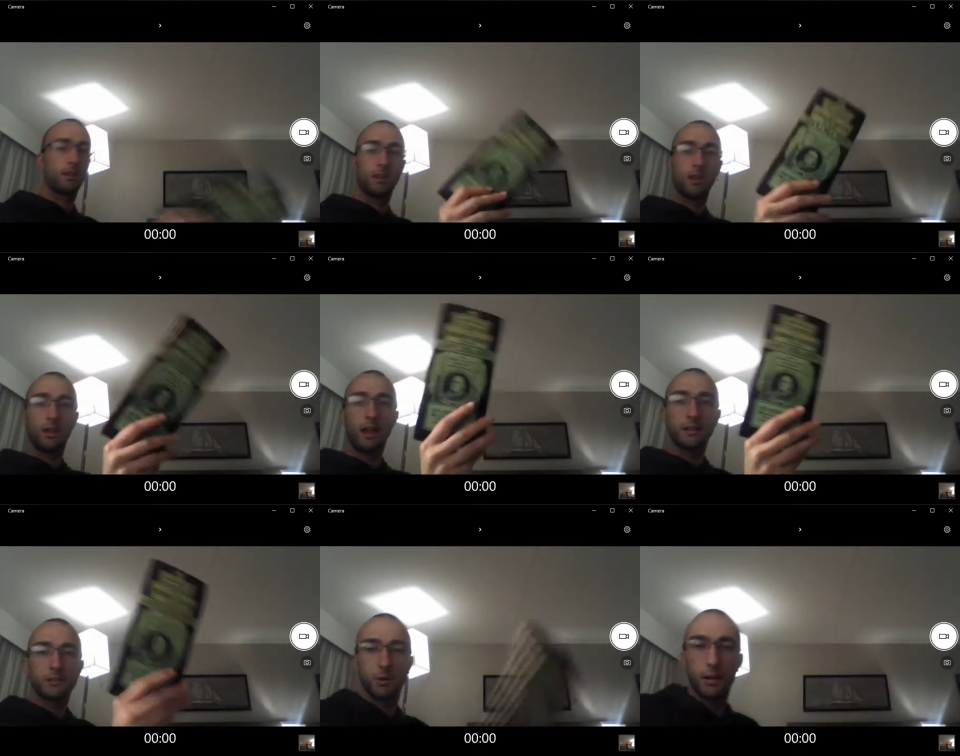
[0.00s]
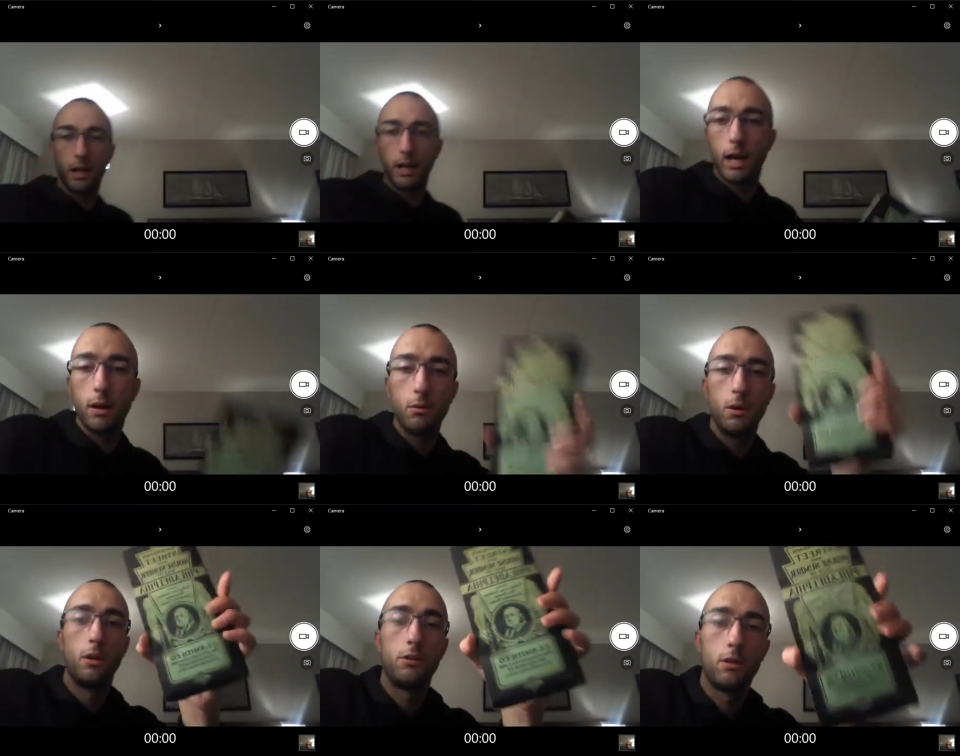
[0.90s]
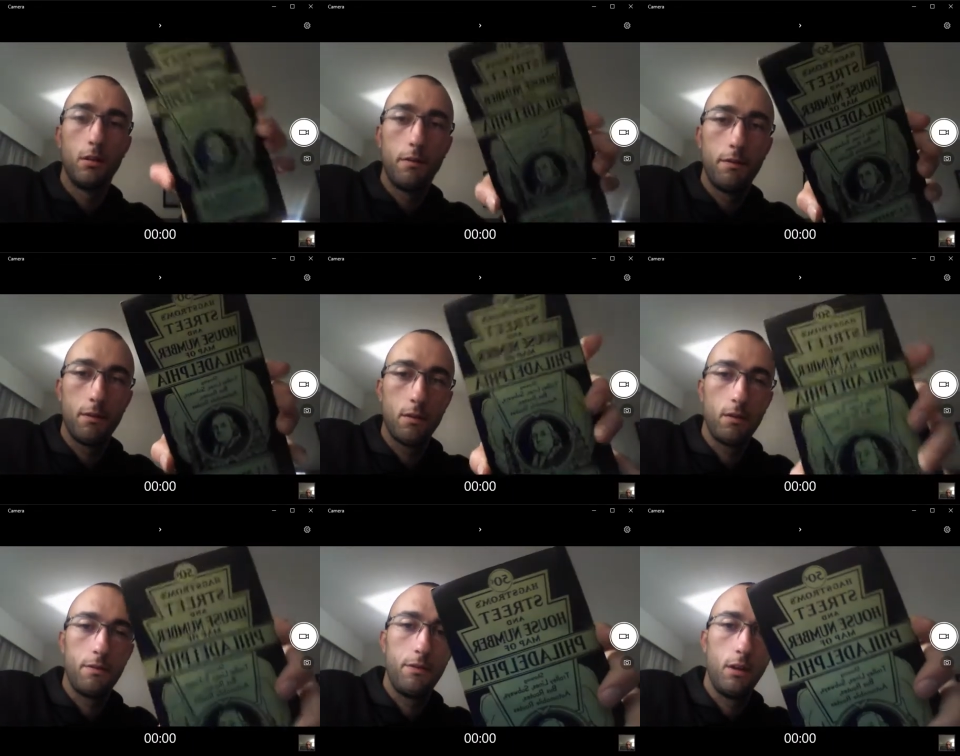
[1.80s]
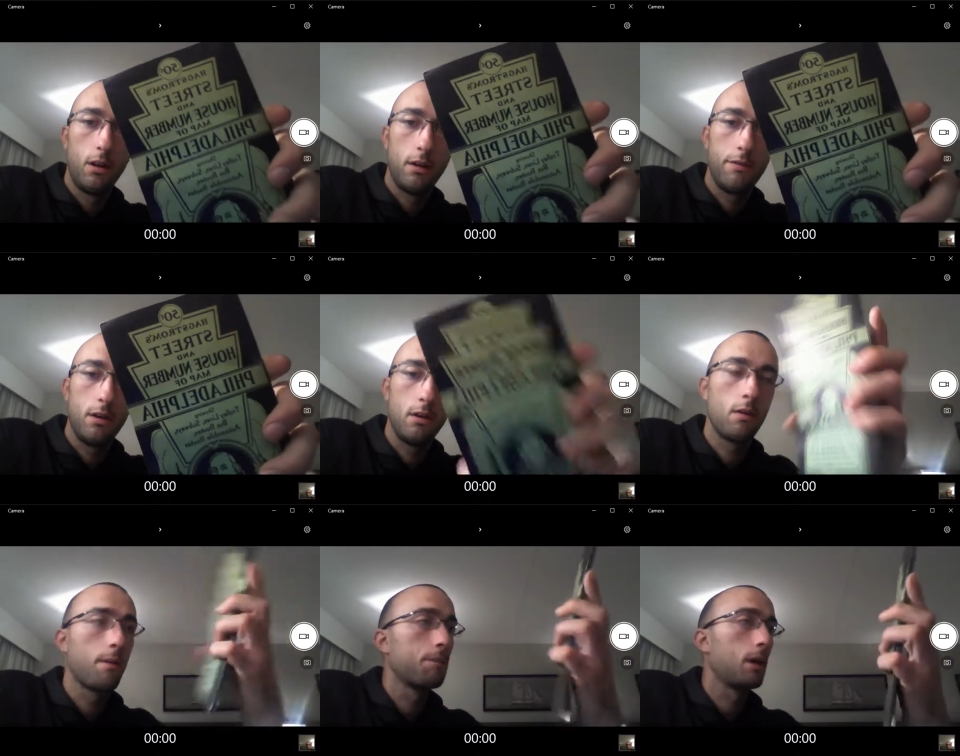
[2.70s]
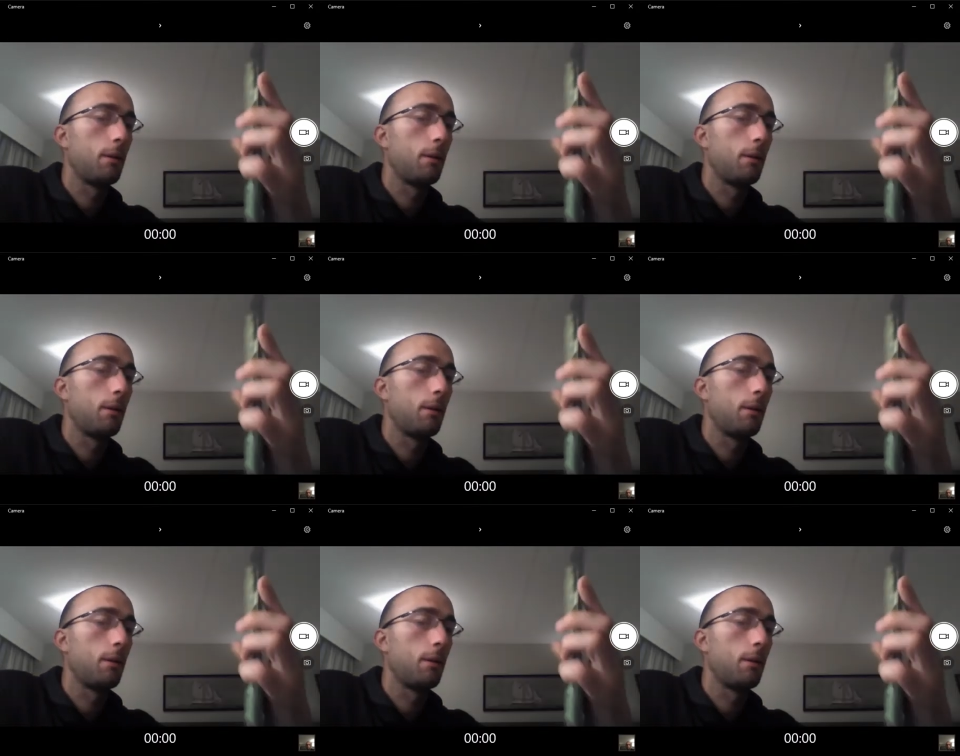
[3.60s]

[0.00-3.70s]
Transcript: and the last one that I got was of Philadelphia. i